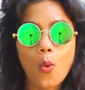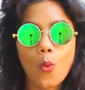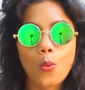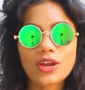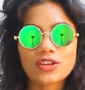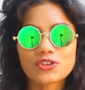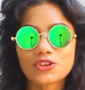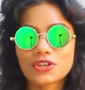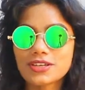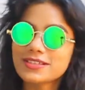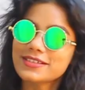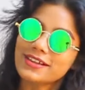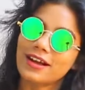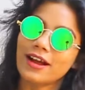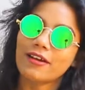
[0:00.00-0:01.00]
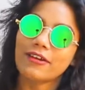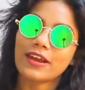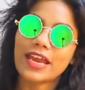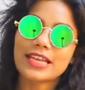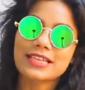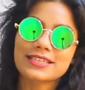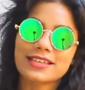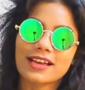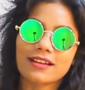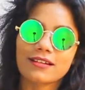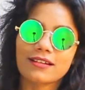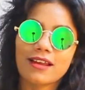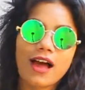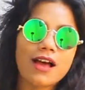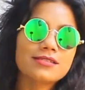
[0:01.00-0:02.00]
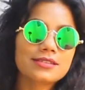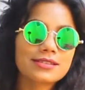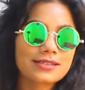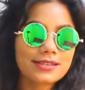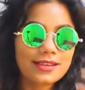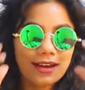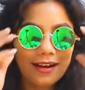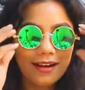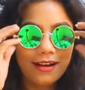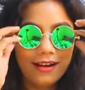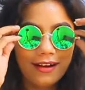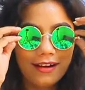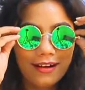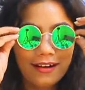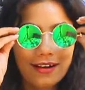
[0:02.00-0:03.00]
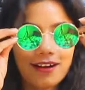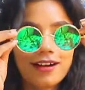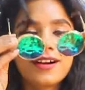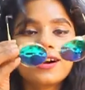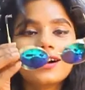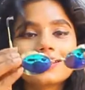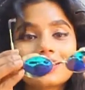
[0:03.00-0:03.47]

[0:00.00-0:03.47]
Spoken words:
which is a green sunglass, a